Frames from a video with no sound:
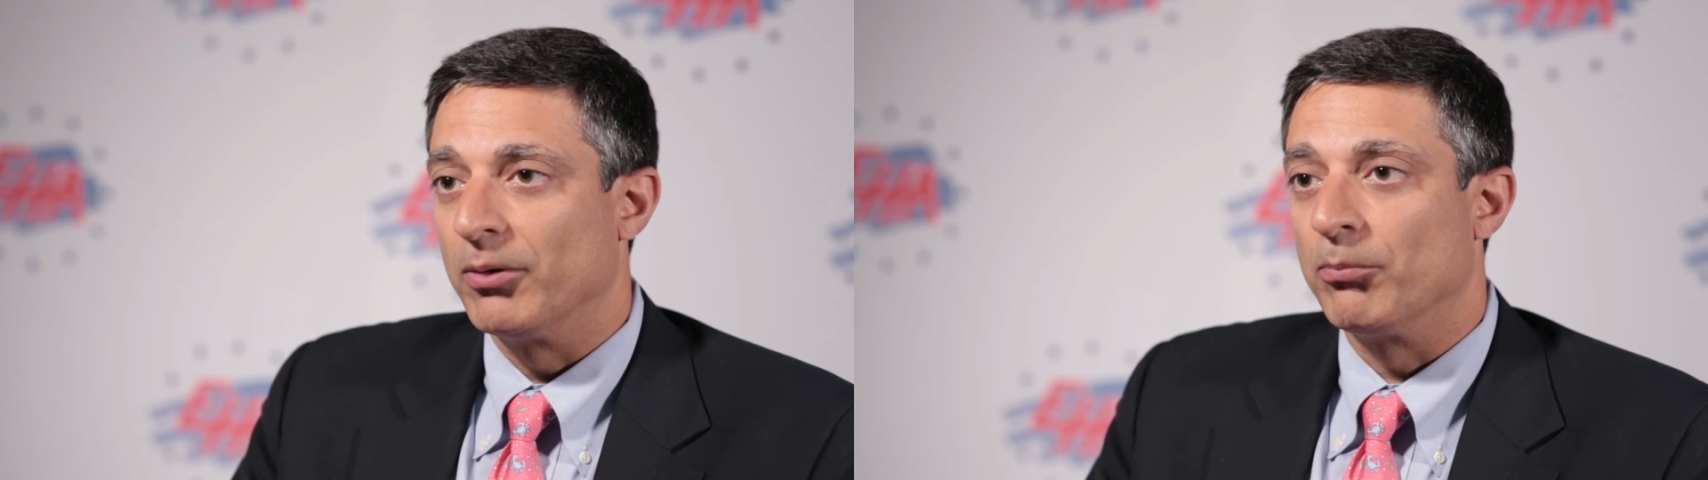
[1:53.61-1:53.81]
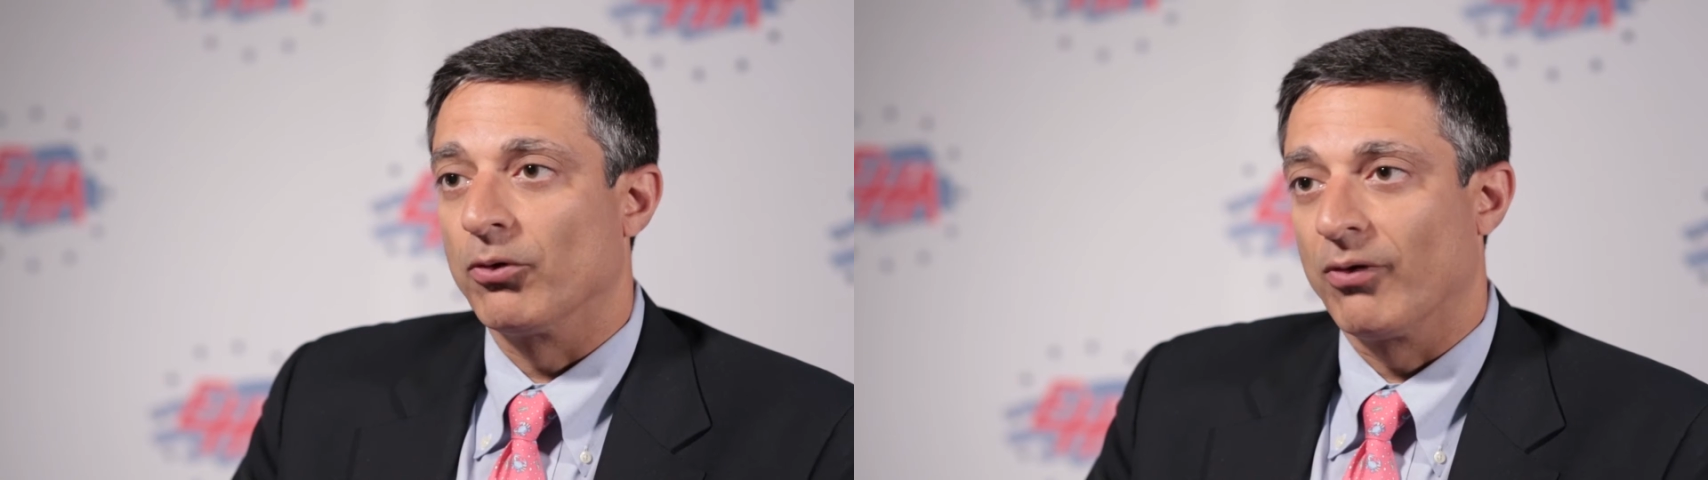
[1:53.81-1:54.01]

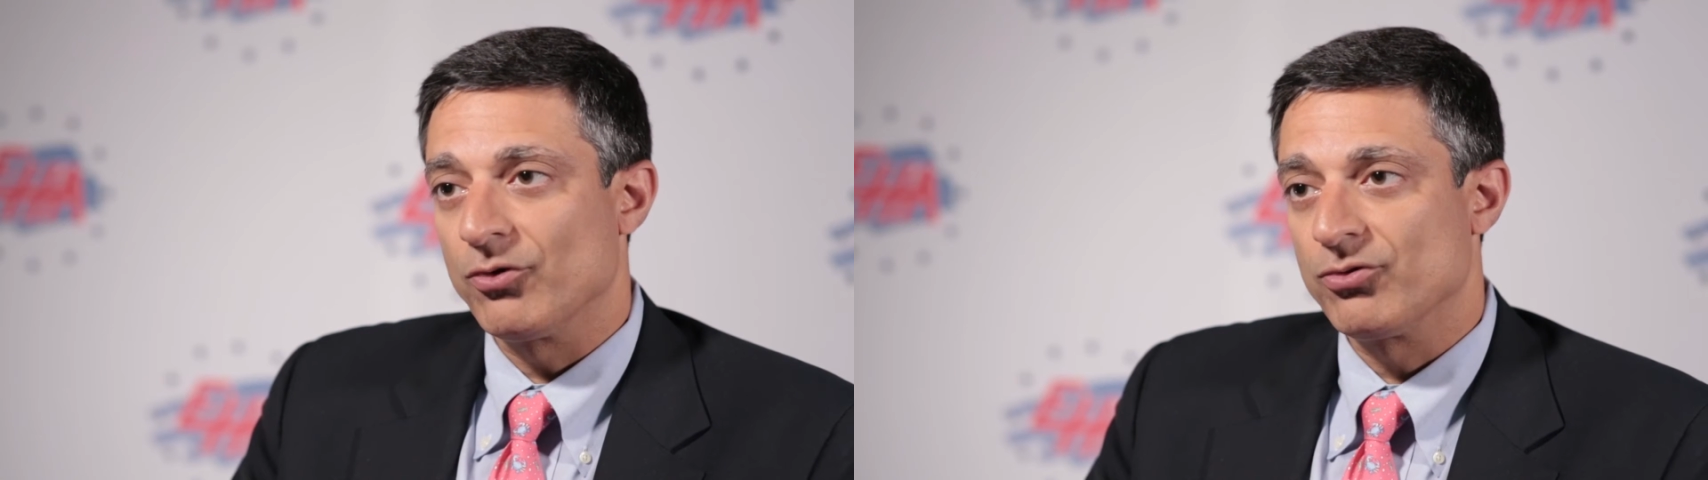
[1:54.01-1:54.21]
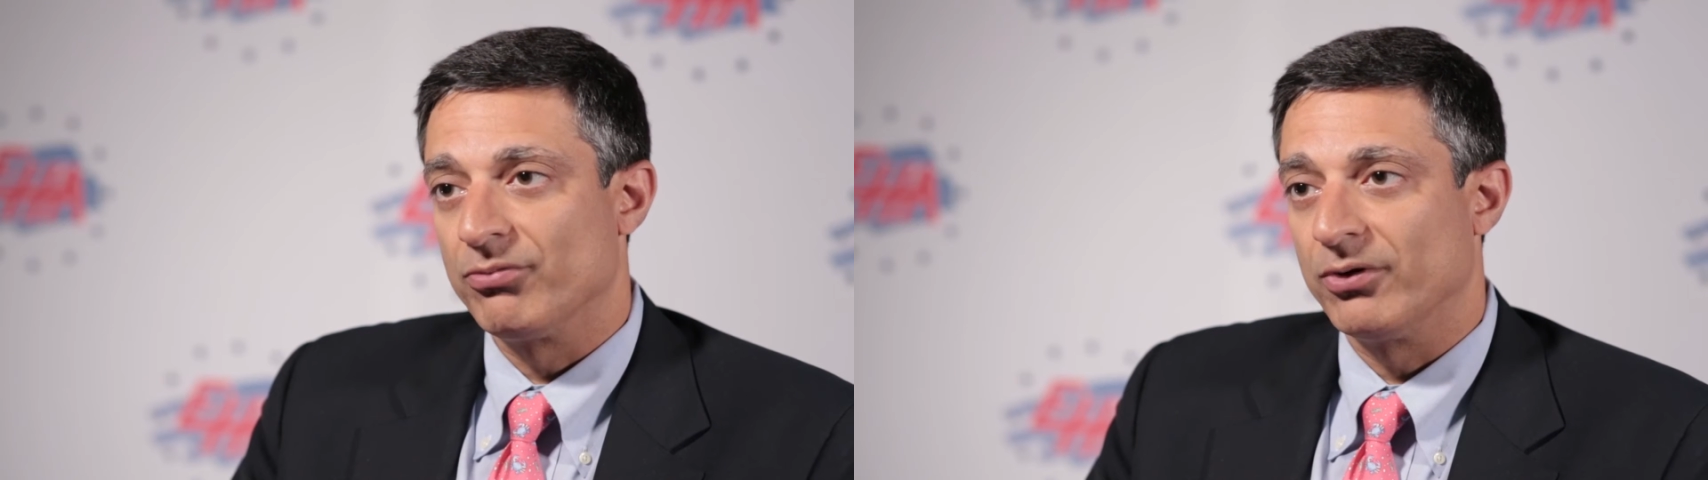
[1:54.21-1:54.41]
in
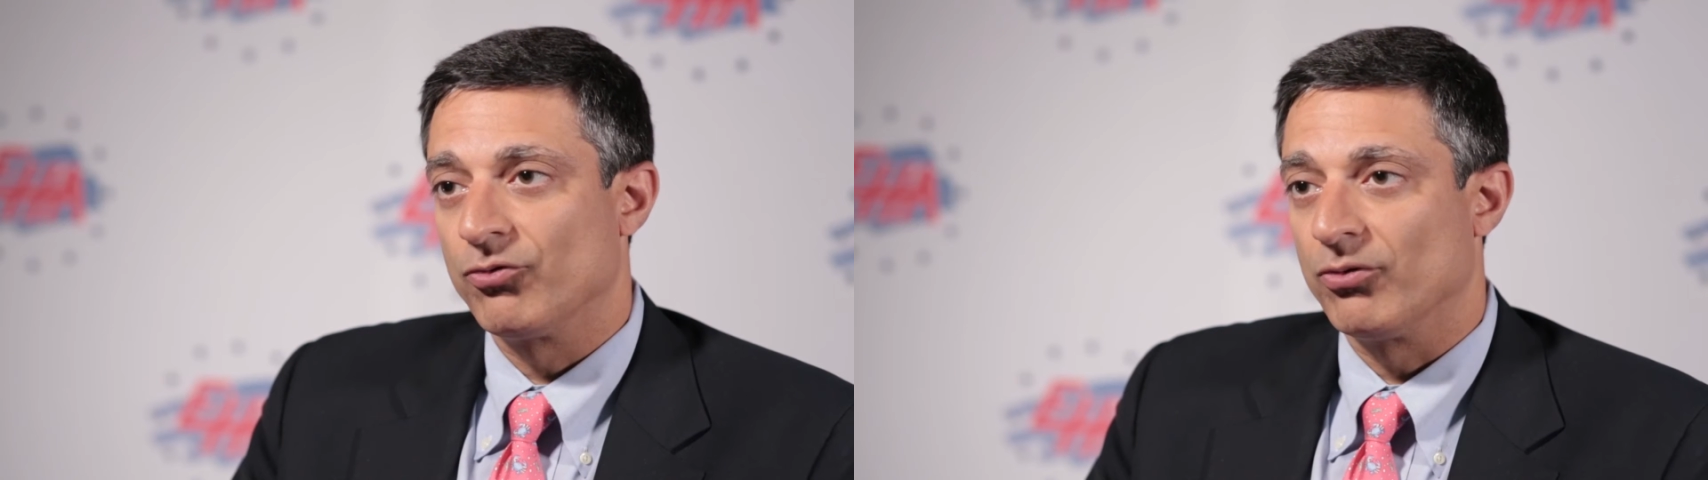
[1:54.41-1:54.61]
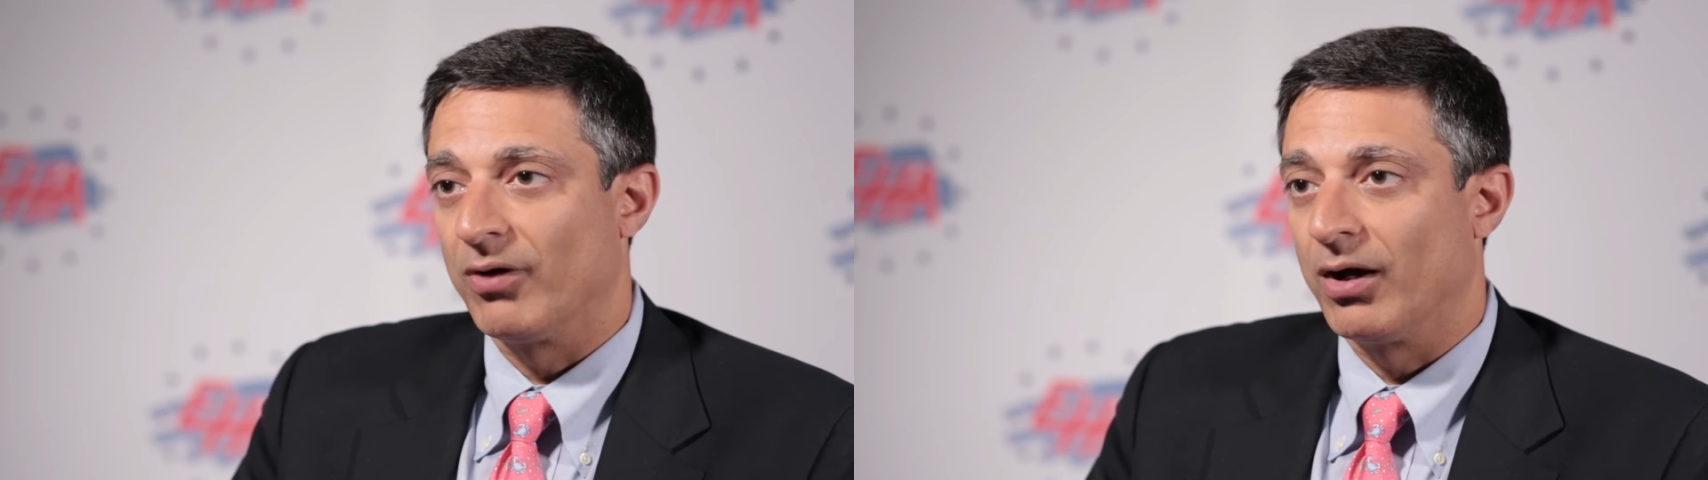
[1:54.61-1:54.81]
progression-free
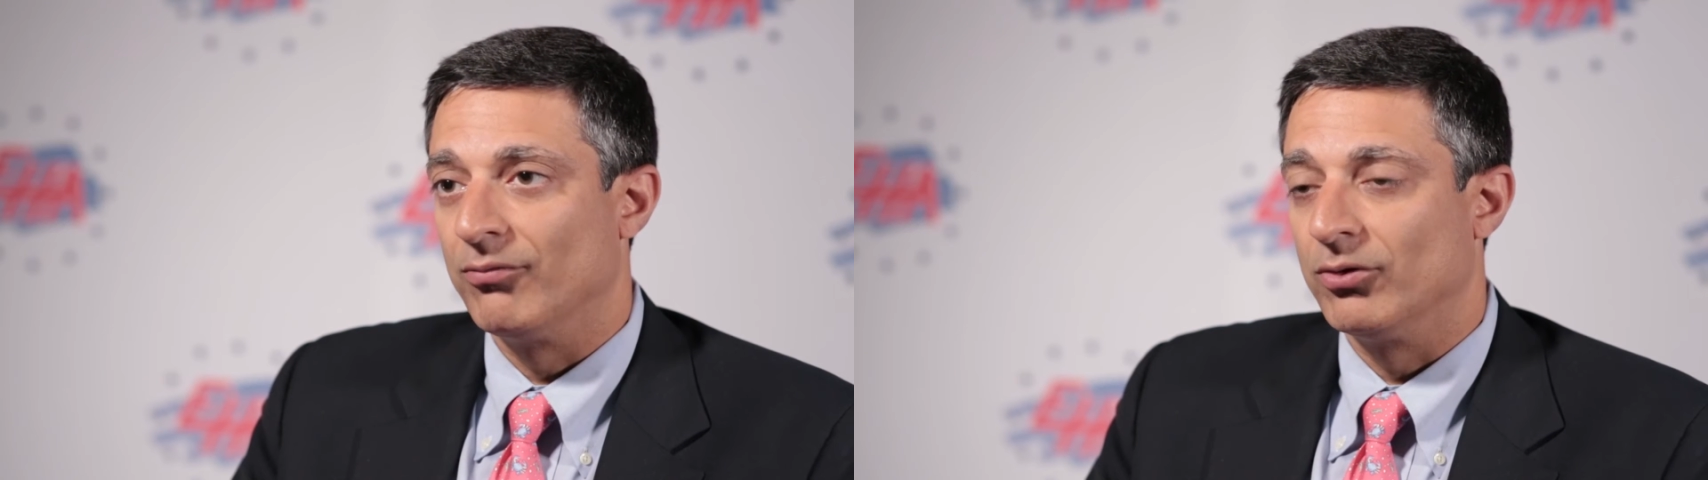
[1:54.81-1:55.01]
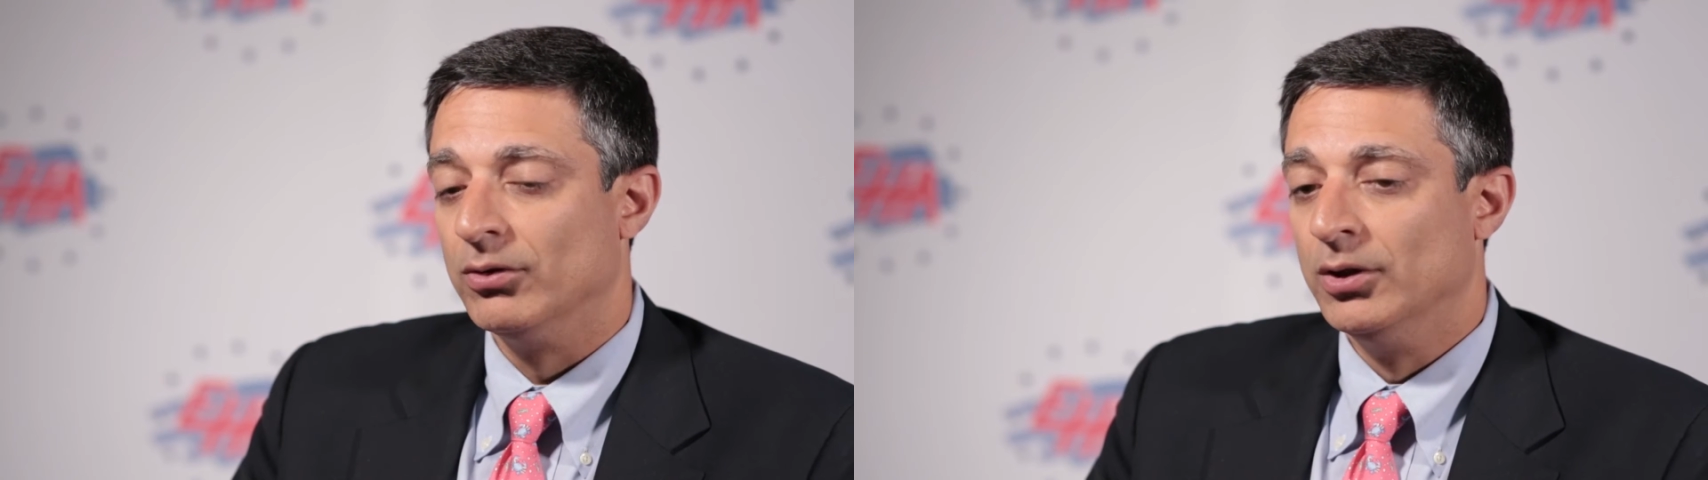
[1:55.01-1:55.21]

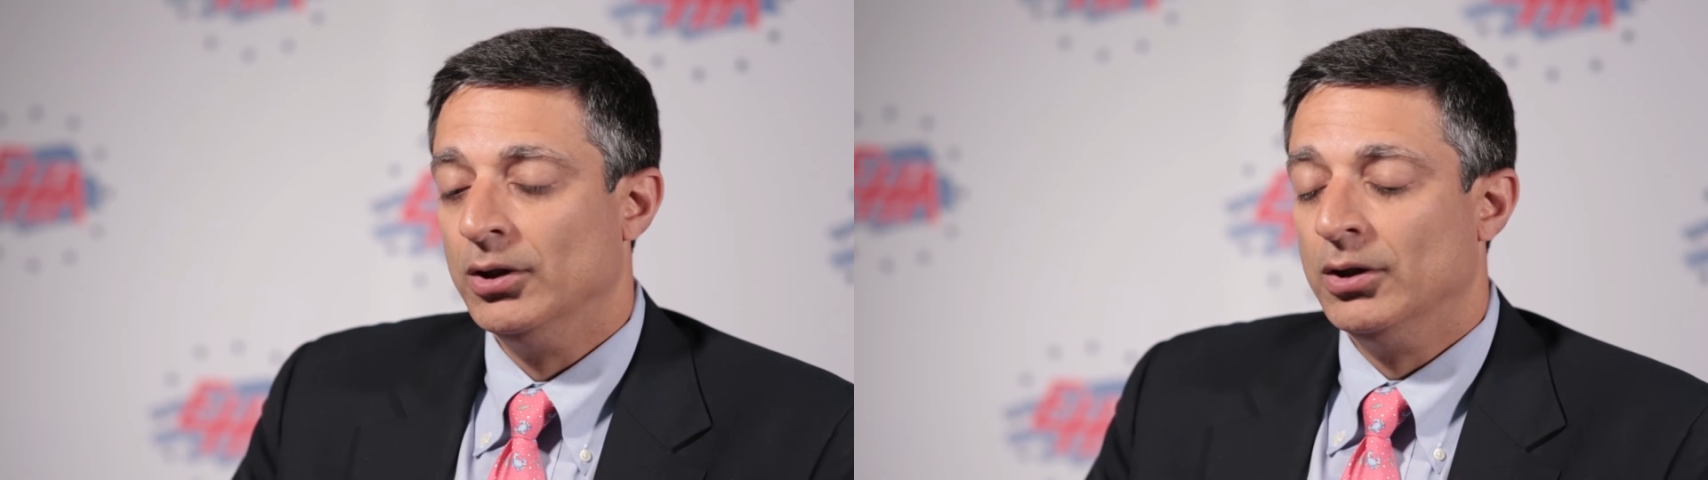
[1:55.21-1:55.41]
survival.